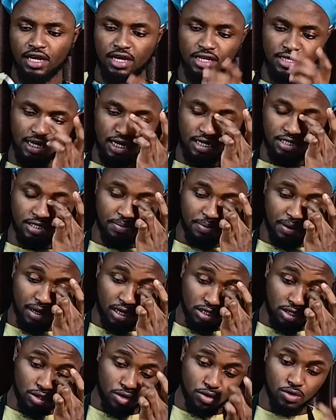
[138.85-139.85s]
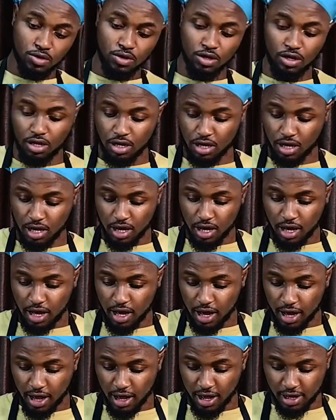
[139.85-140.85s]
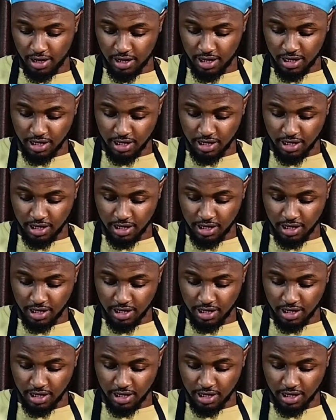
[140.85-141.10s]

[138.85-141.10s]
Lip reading: It has the paddle, and